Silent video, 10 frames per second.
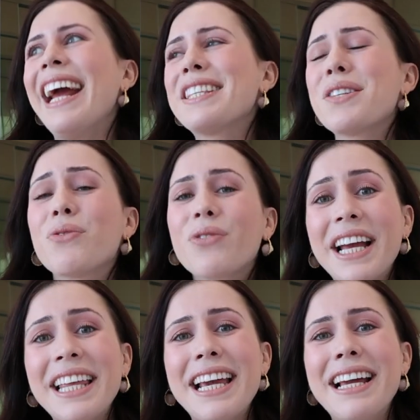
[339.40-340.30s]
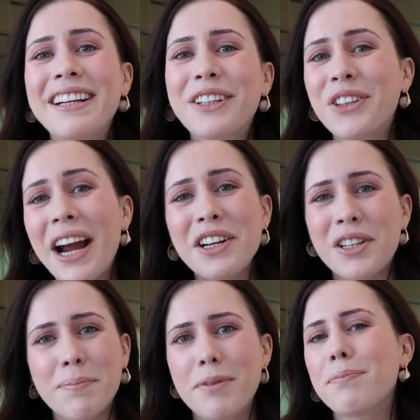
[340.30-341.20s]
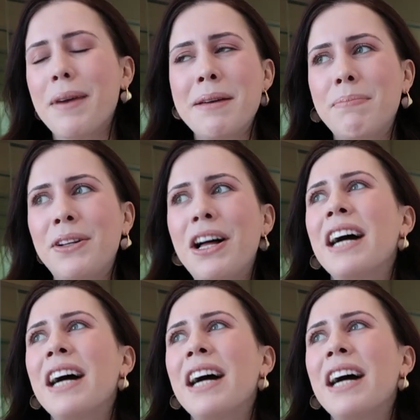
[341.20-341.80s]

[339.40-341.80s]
it's a really great group of people.